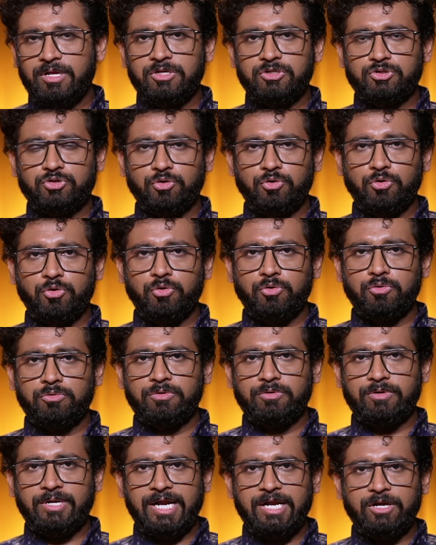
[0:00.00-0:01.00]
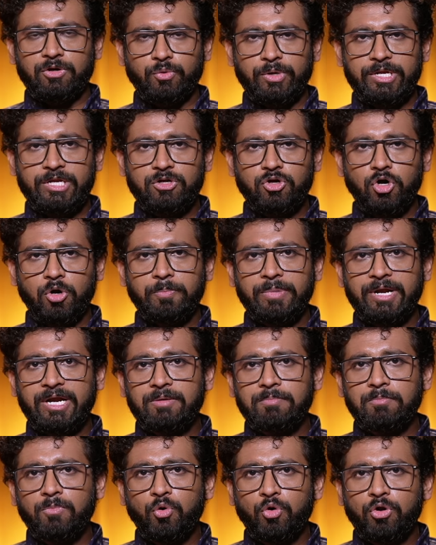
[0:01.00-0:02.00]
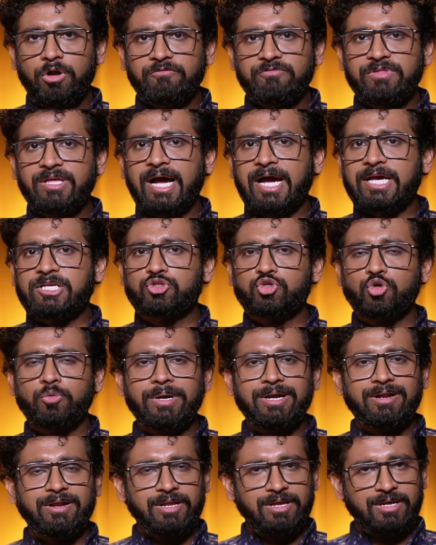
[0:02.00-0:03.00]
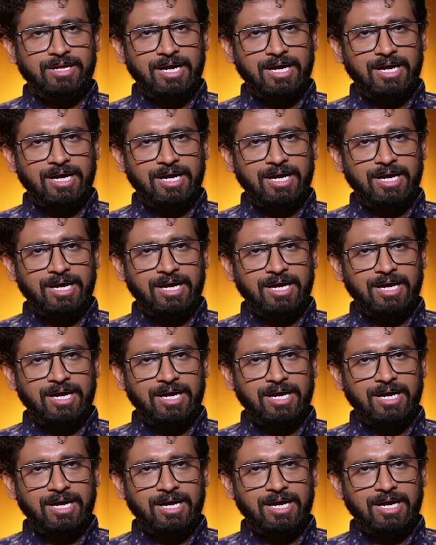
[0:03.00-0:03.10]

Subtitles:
So try to incorporate more of the isometric